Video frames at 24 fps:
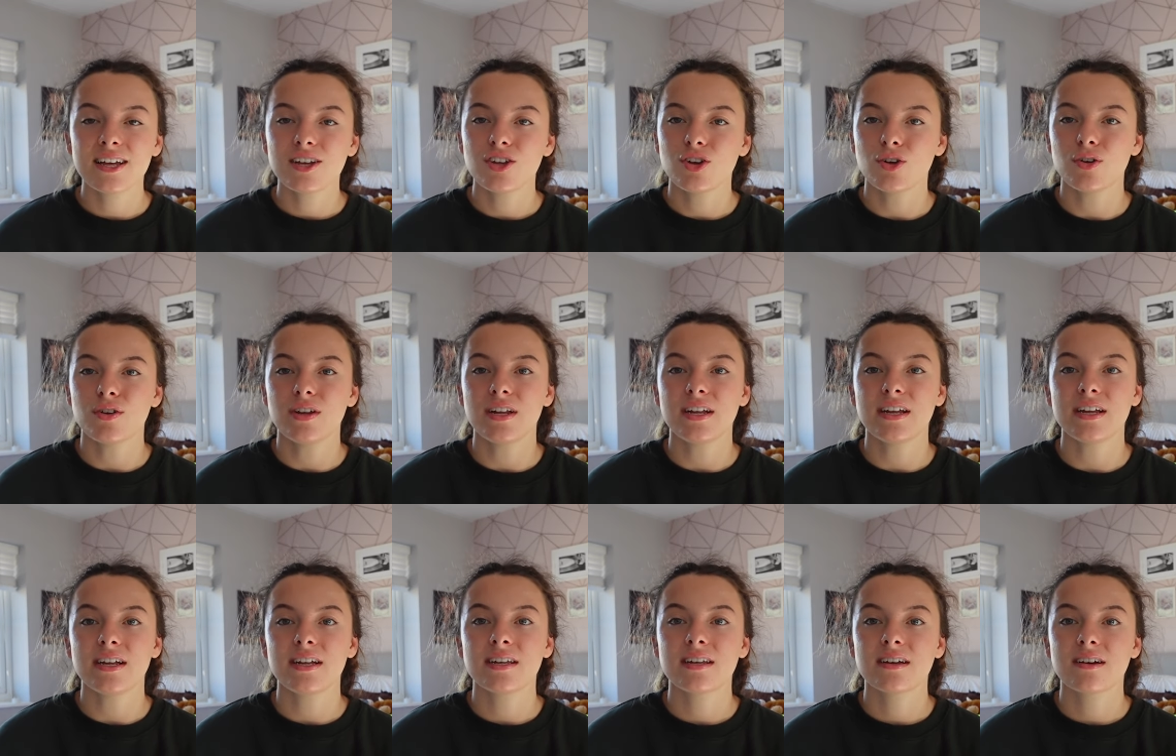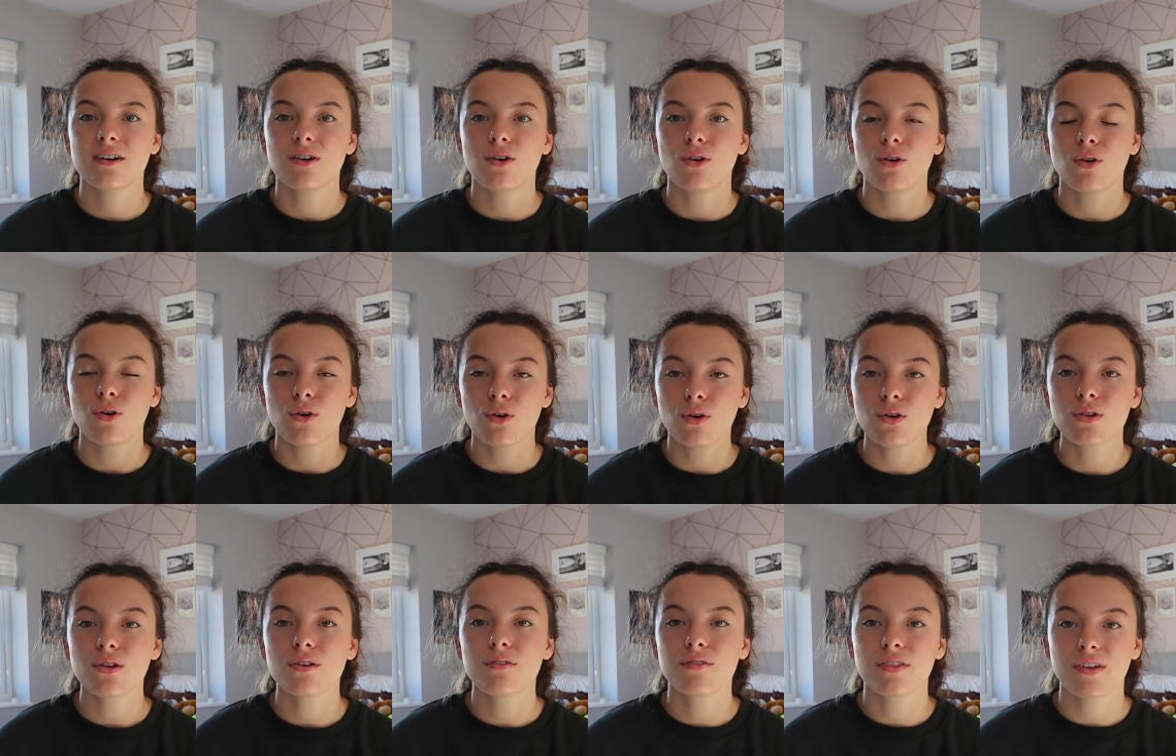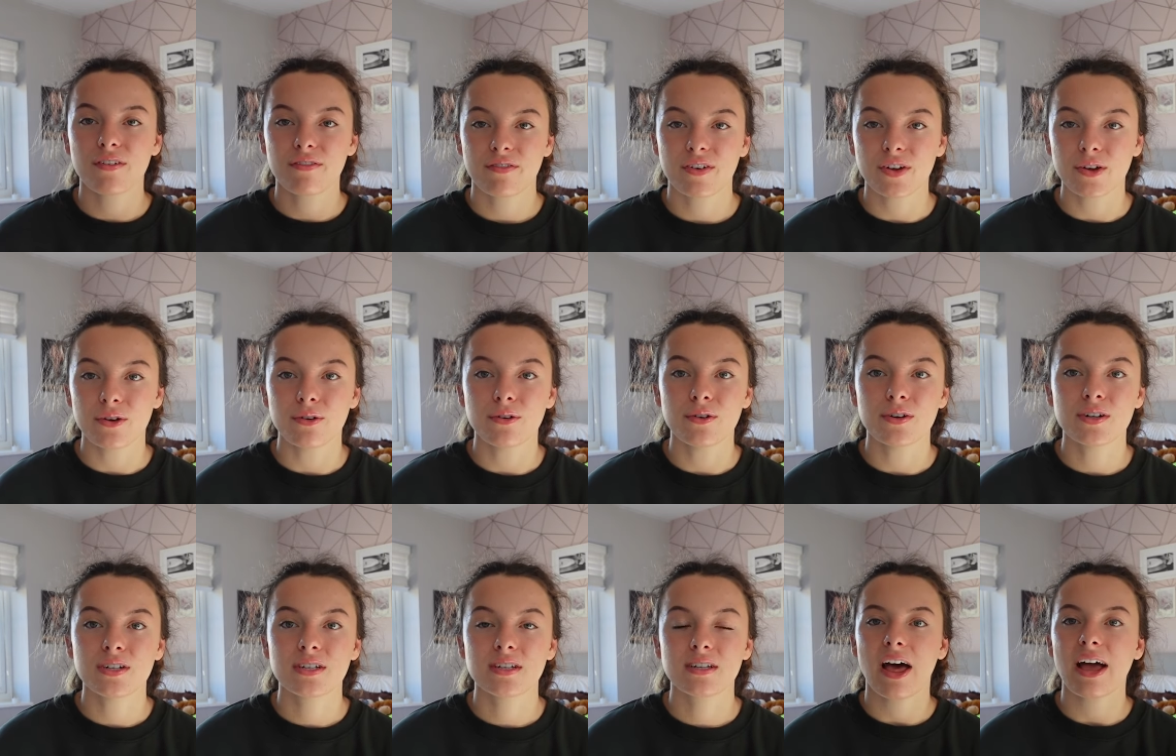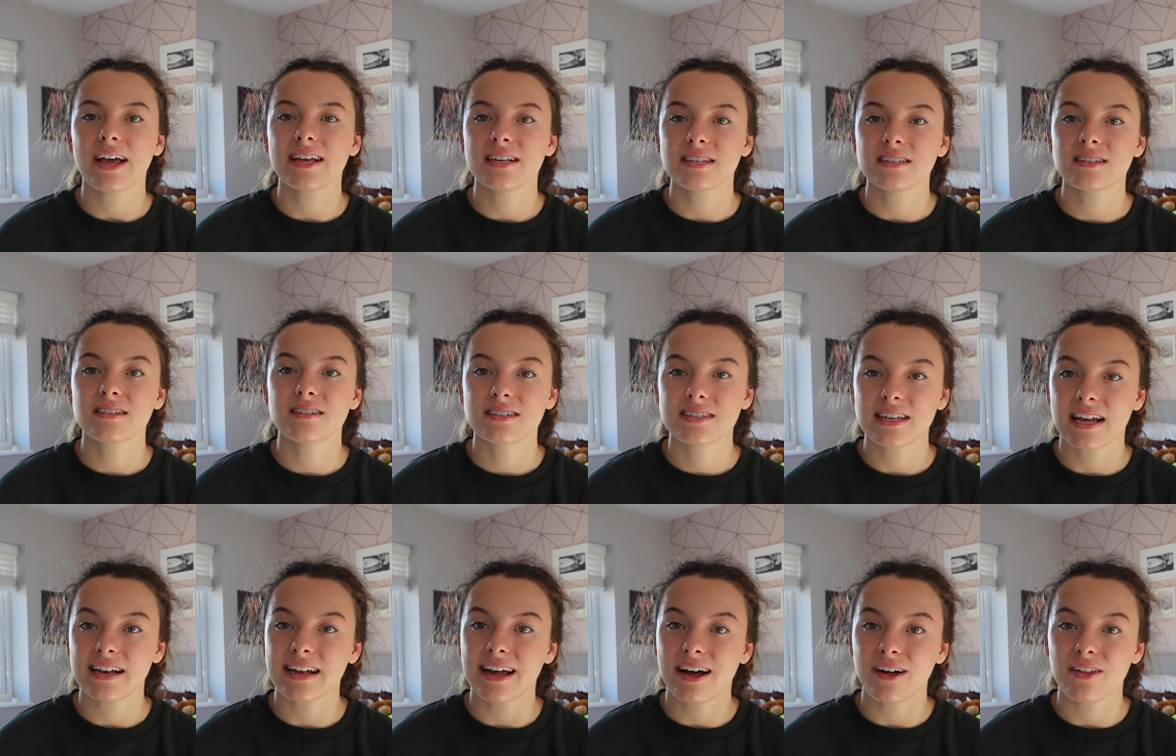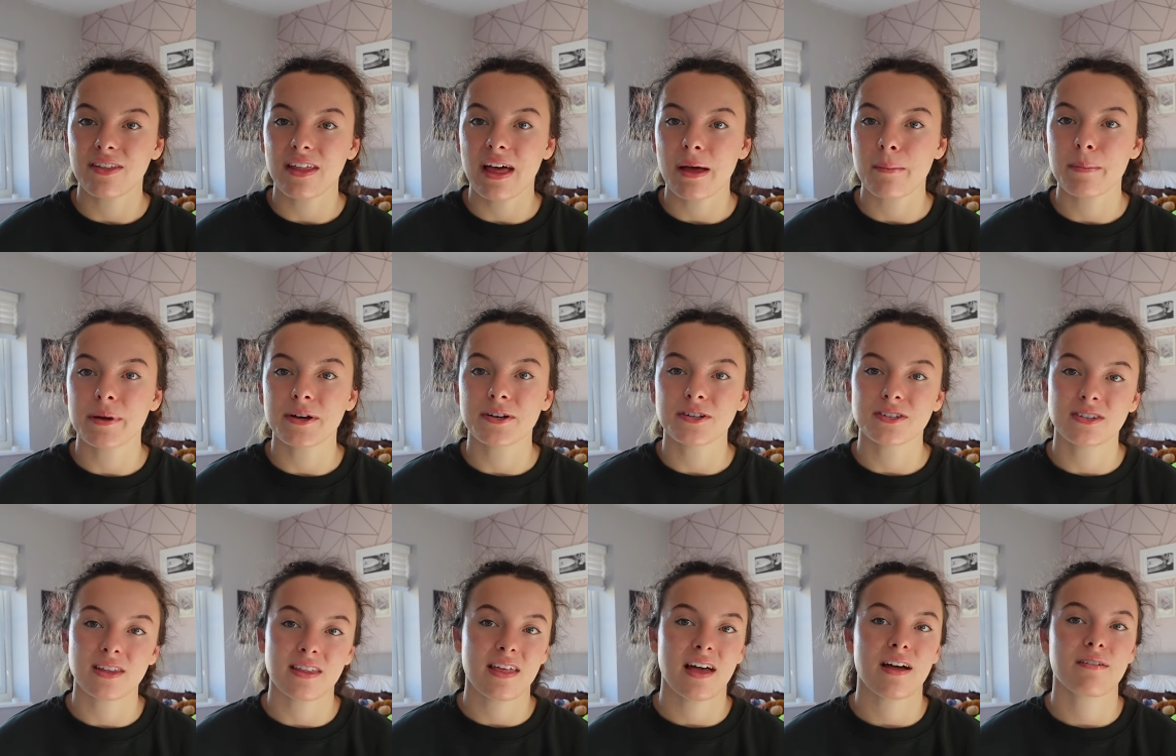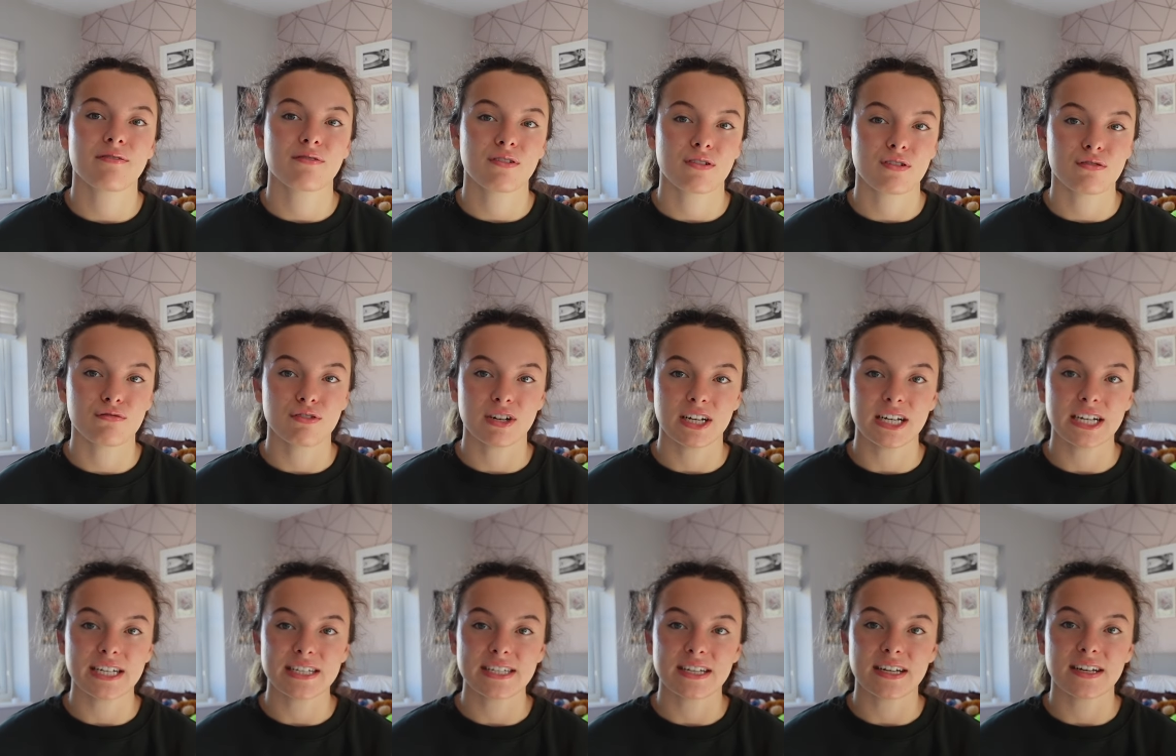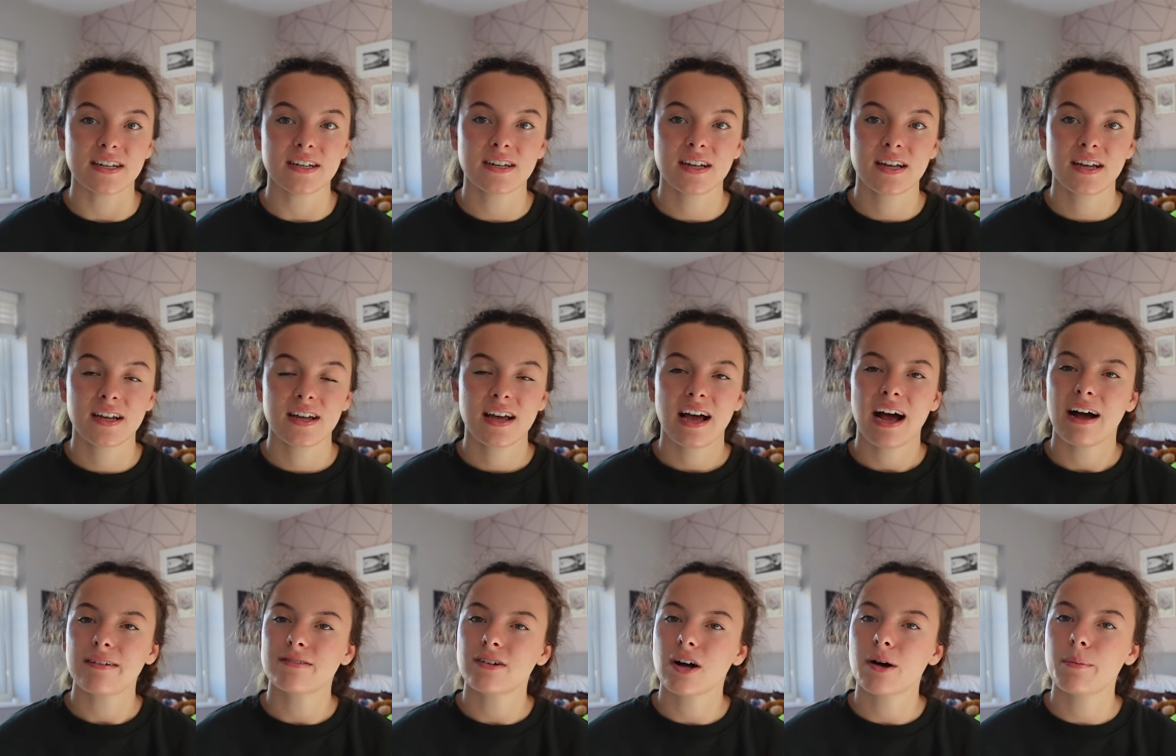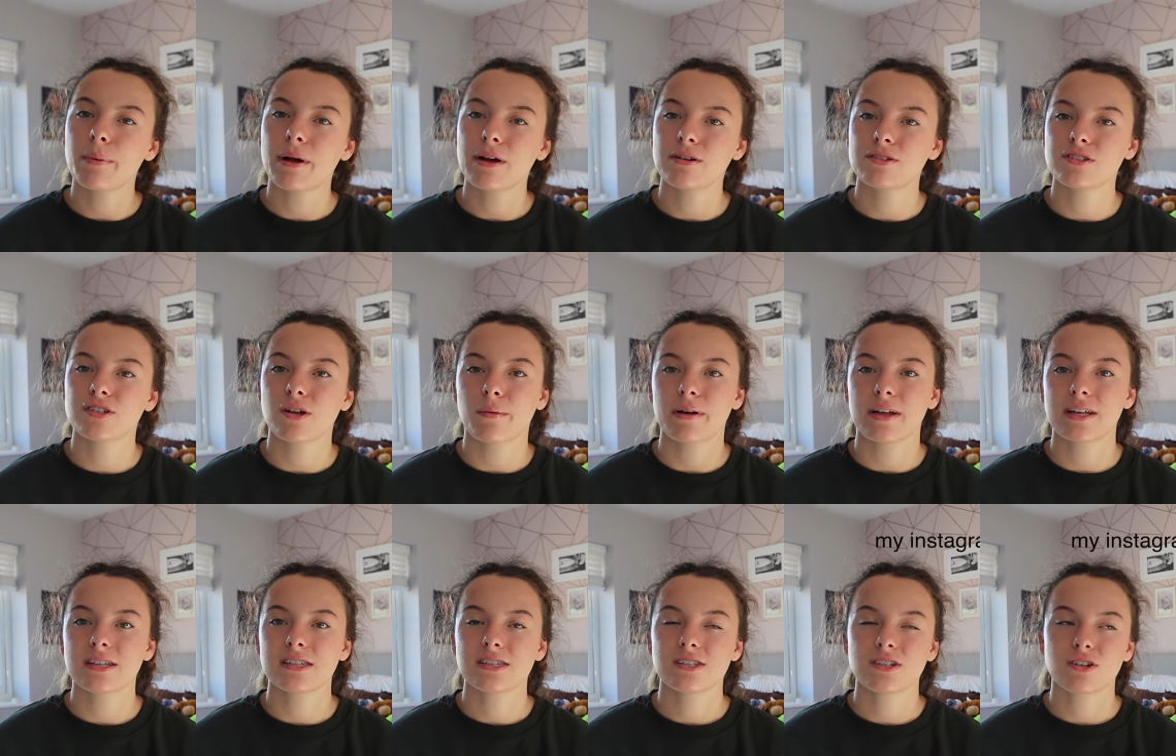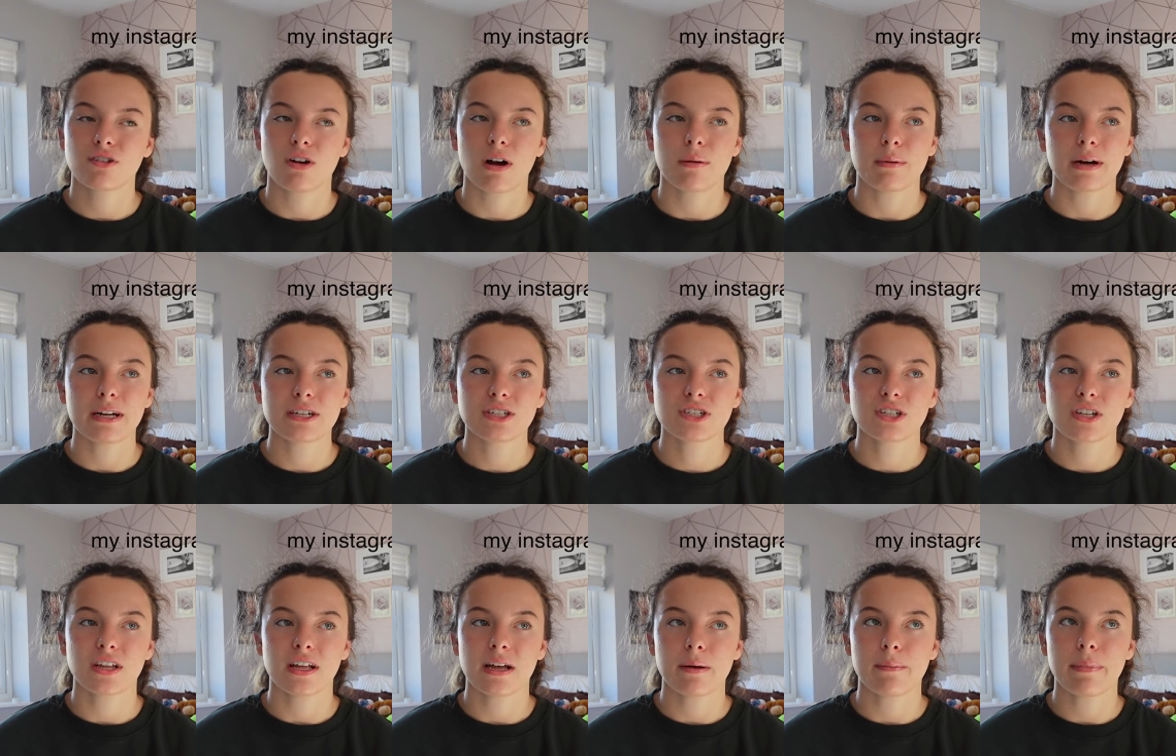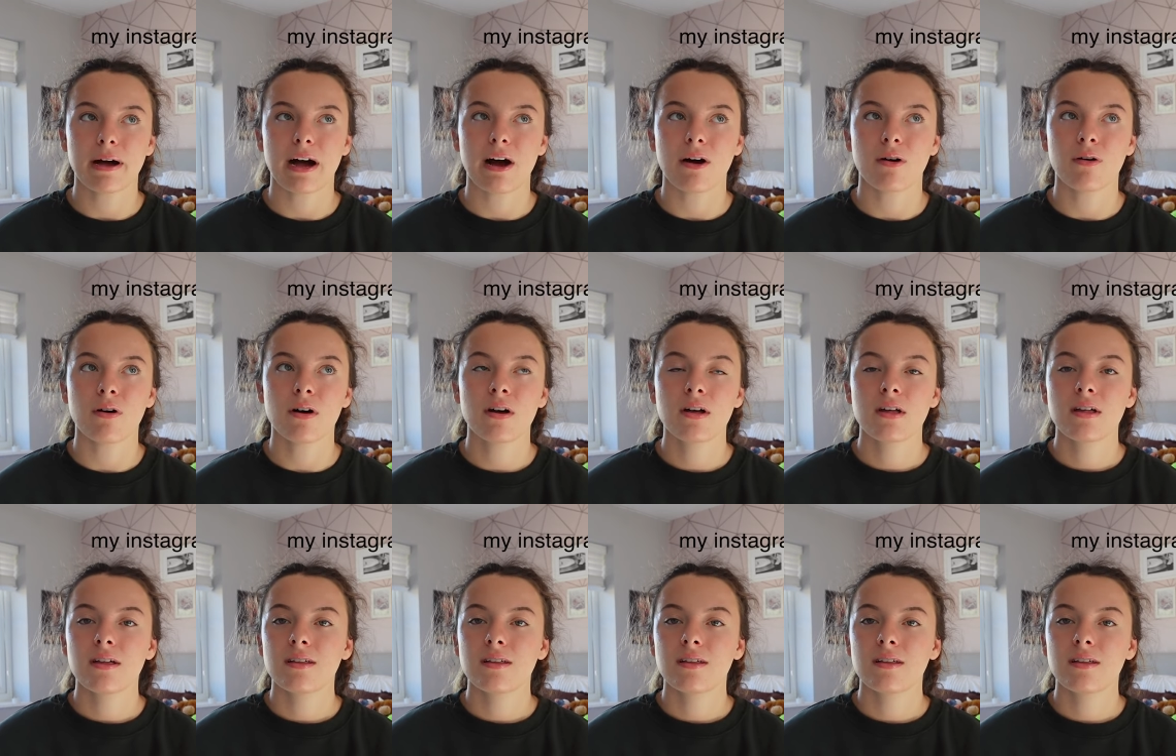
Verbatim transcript: You need all of the food that isn't said out there because they're there for a reason. I've got a post on my Instagram actually about